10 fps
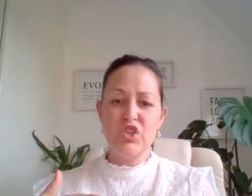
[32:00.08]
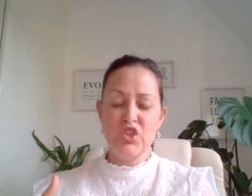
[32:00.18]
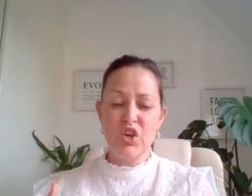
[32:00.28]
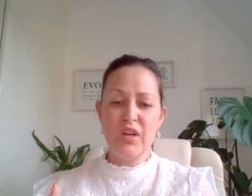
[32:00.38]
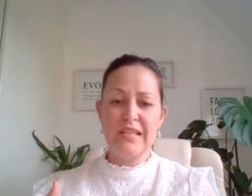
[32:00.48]
the
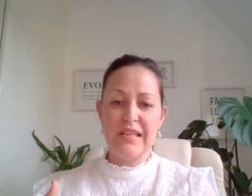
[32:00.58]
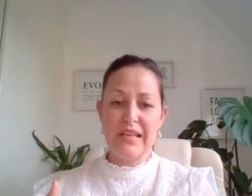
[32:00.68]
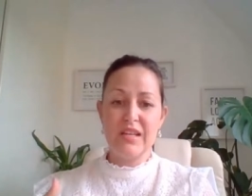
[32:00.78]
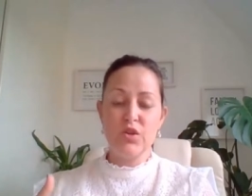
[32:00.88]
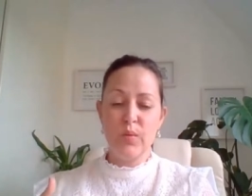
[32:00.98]
journey to
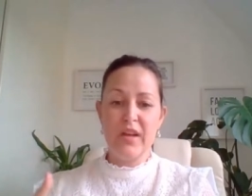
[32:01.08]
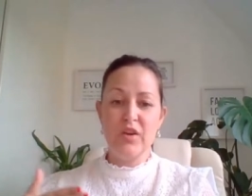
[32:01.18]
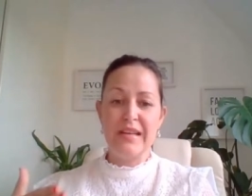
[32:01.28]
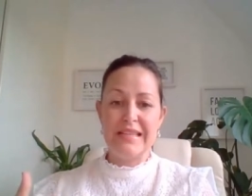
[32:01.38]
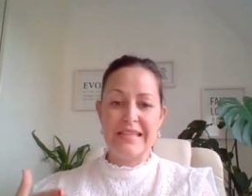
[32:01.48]
get to where
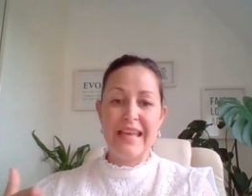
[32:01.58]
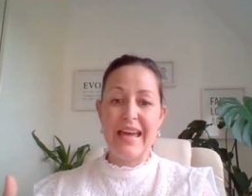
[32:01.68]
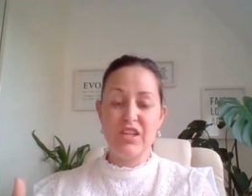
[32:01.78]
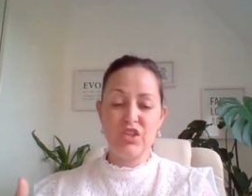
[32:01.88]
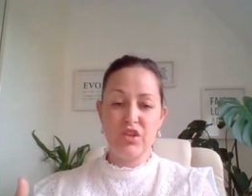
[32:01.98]
you need to
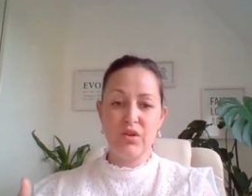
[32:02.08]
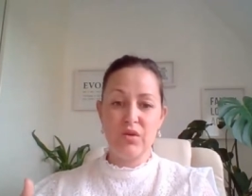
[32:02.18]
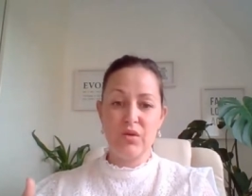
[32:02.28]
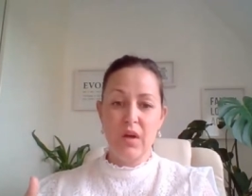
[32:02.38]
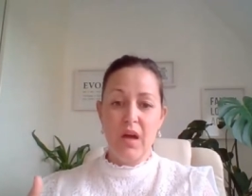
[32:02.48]
get
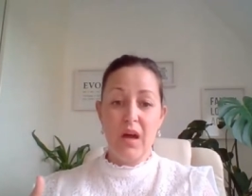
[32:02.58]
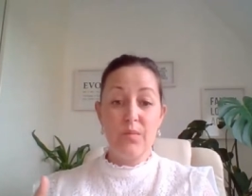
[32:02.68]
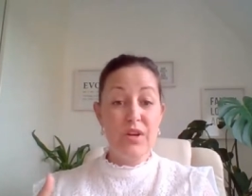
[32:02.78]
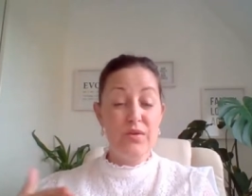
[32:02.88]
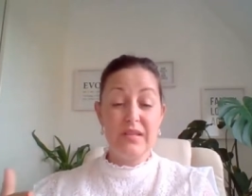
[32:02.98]
to.
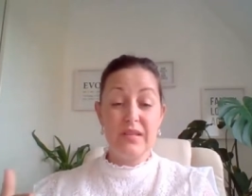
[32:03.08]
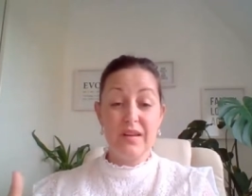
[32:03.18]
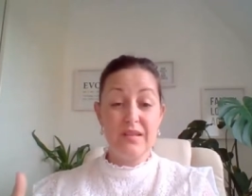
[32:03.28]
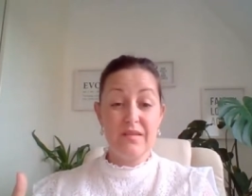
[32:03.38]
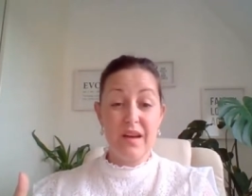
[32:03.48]
And we lose
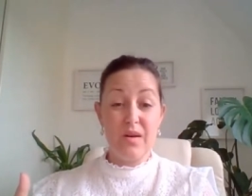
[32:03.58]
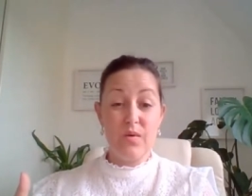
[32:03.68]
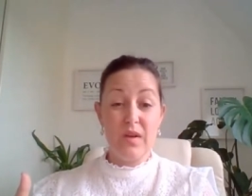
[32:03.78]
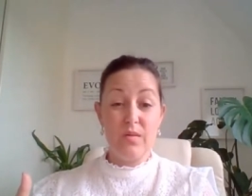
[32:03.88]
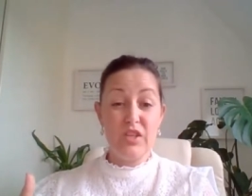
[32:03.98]
sight of that.
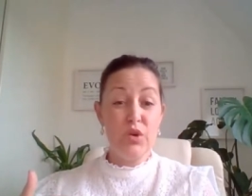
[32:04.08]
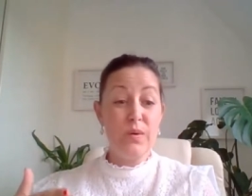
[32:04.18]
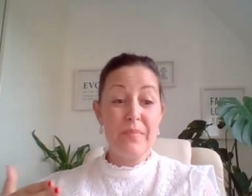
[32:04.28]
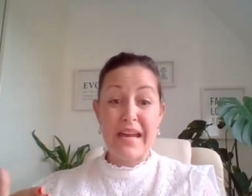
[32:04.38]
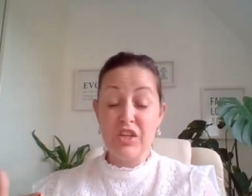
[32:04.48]
We, we're too
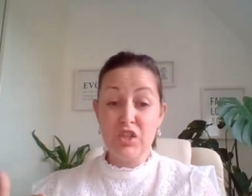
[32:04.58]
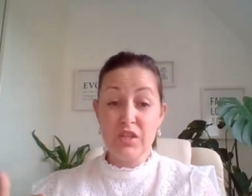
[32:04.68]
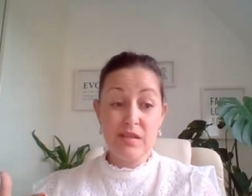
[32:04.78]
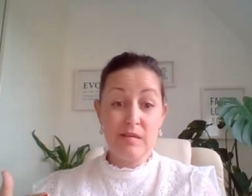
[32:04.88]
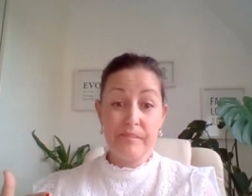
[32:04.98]

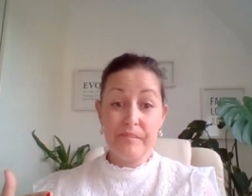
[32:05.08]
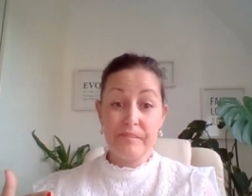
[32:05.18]
impatient.